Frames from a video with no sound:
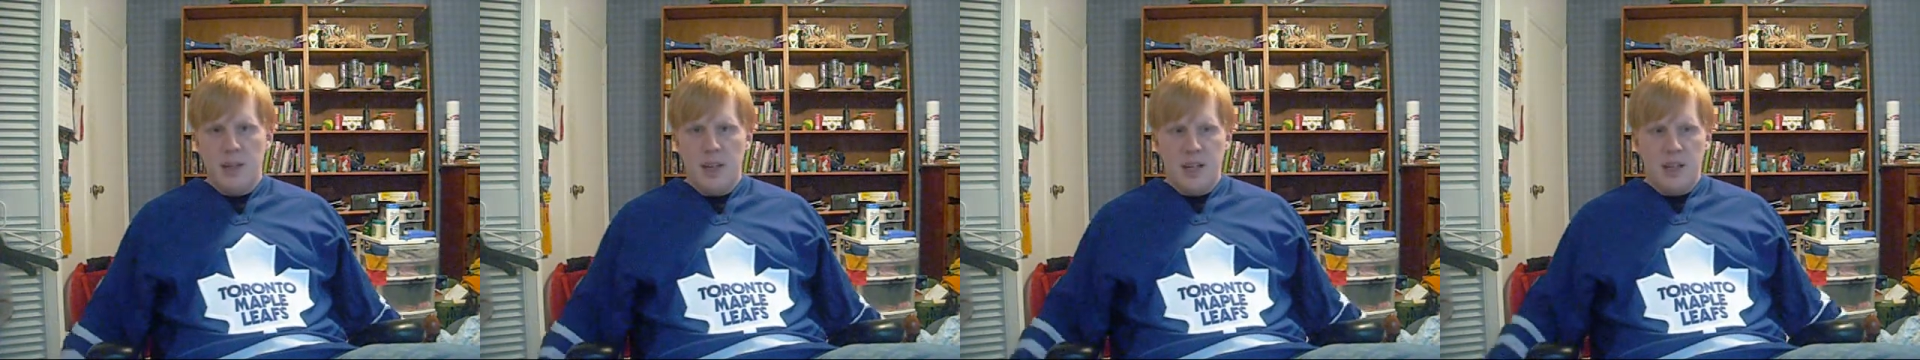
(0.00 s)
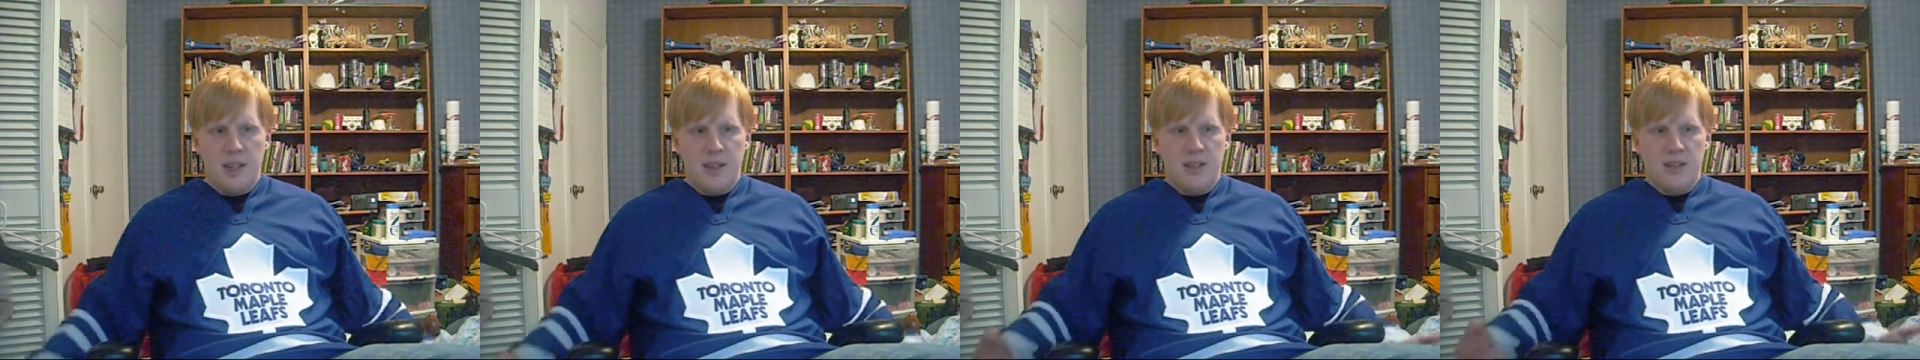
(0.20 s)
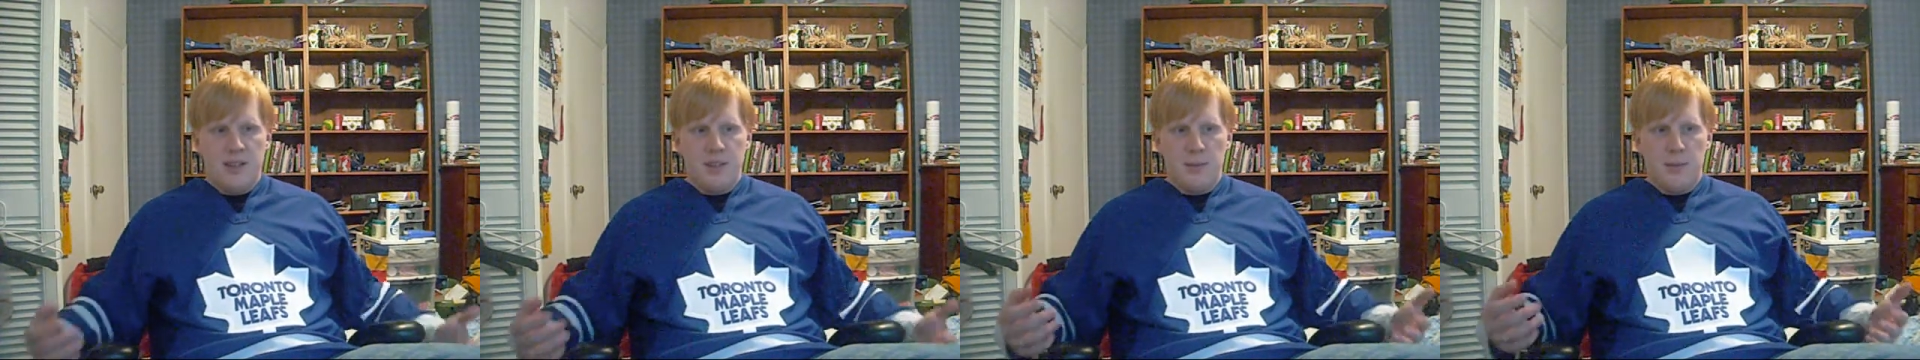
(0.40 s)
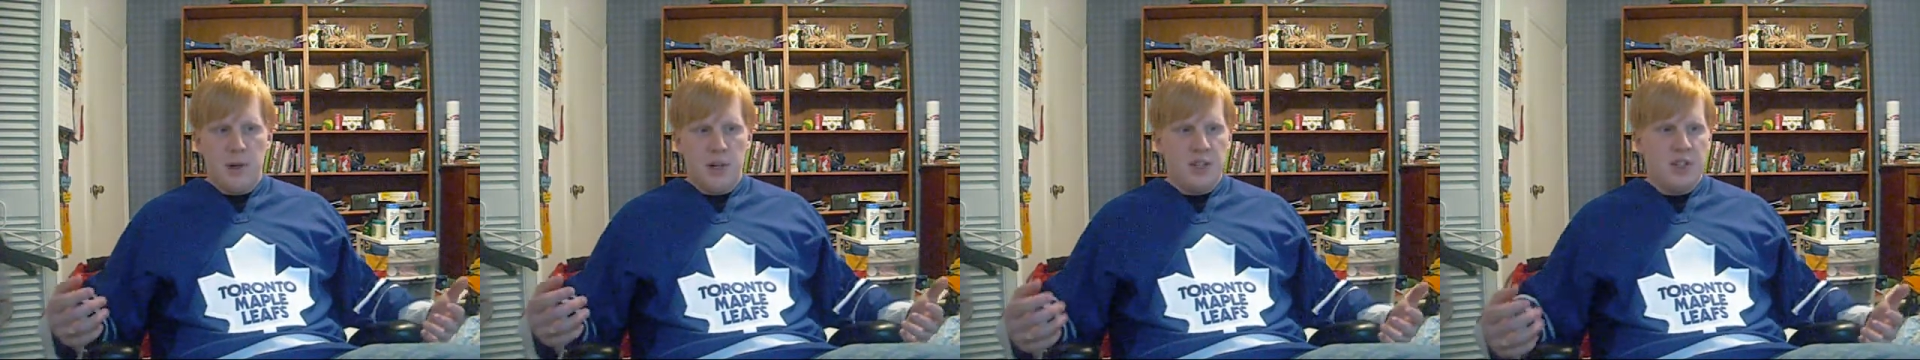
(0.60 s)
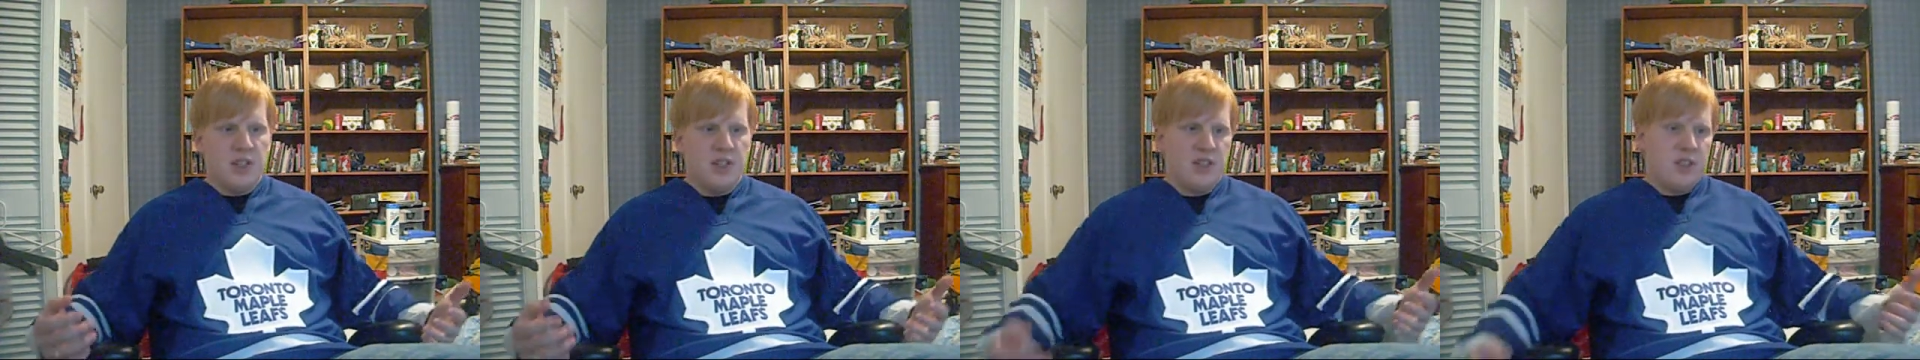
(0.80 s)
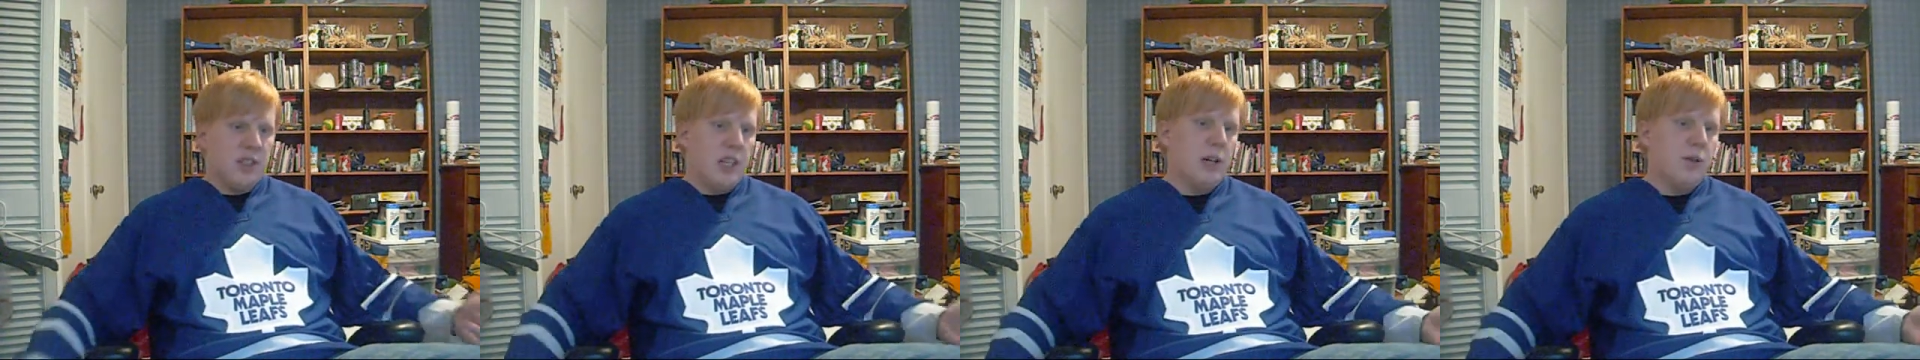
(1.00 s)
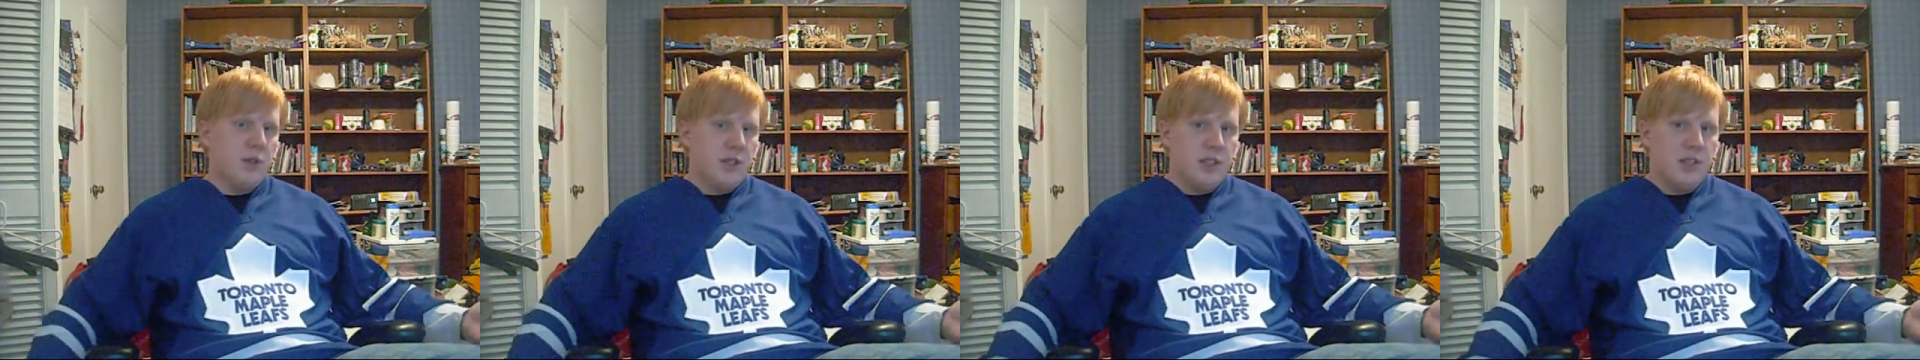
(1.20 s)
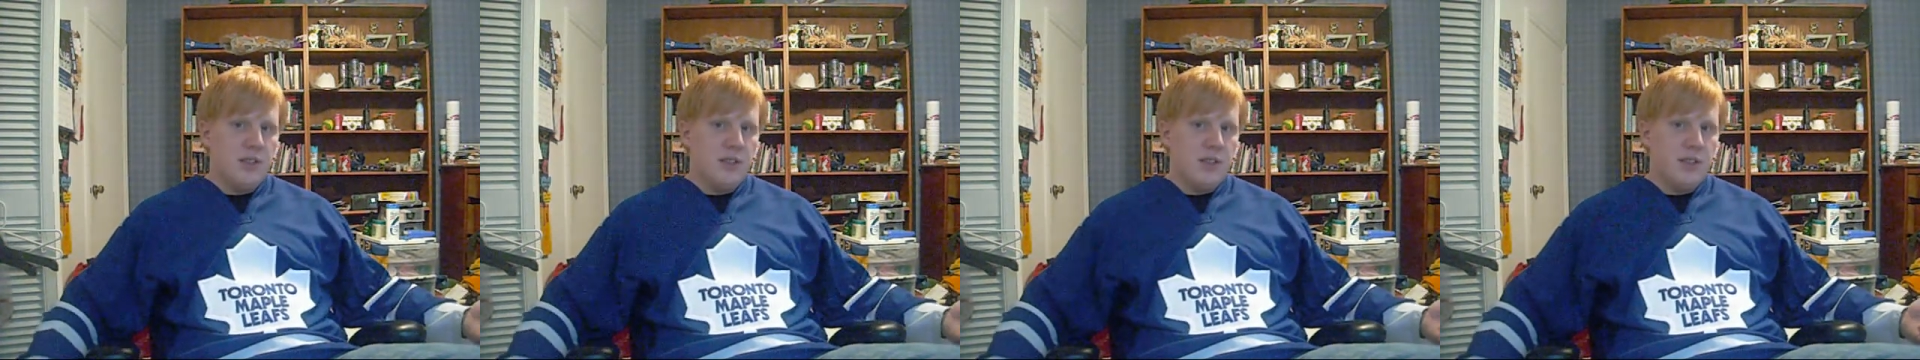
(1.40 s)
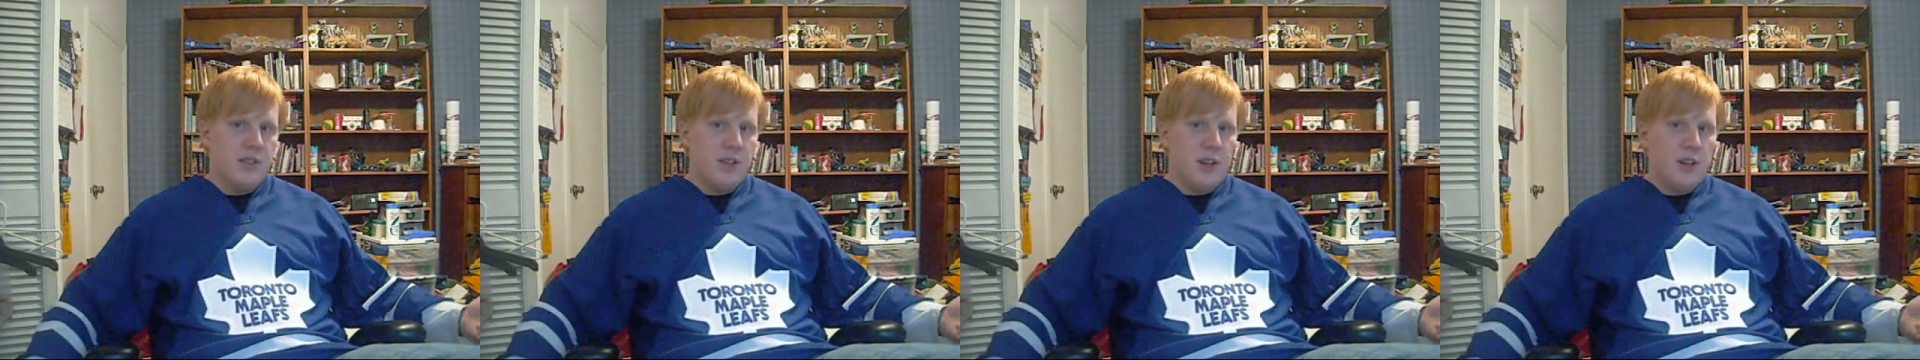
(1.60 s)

is a bunch of slouches,